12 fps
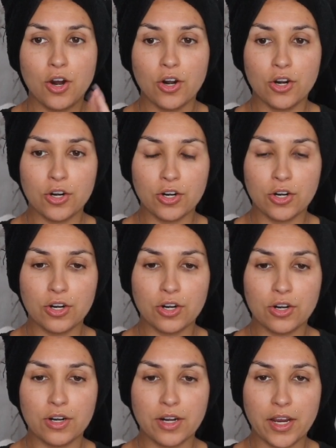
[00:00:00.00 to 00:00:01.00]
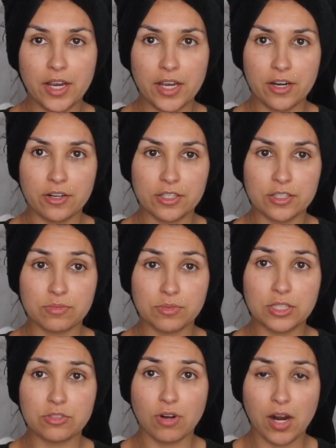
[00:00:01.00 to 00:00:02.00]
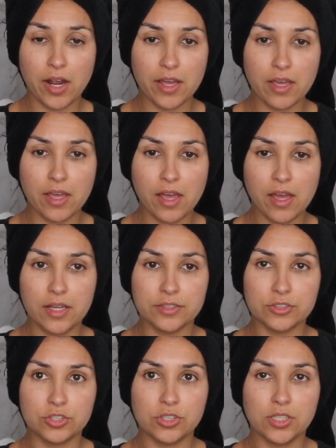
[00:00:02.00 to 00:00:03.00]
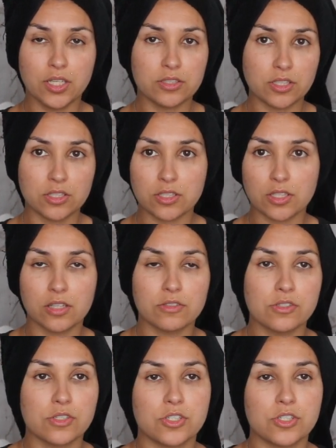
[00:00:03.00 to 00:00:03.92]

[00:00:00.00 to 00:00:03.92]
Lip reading: her hair is really dry and she had tons of colors,